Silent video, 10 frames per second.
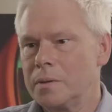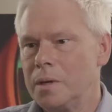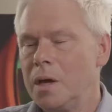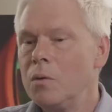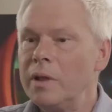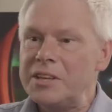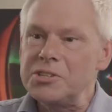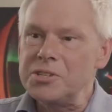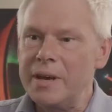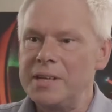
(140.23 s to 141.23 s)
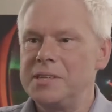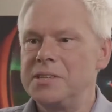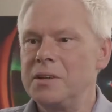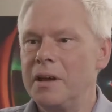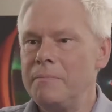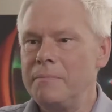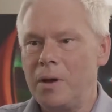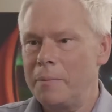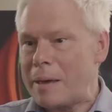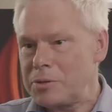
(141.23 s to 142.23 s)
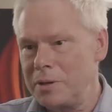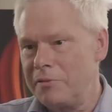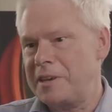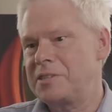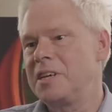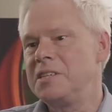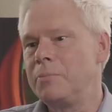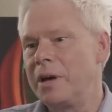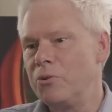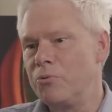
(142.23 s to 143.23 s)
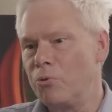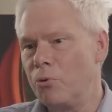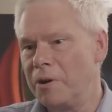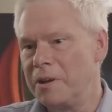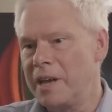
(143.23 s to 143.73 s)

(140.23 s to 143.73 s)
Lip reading: Well, as a scientist, I'm absolutely fascinated by the aurora.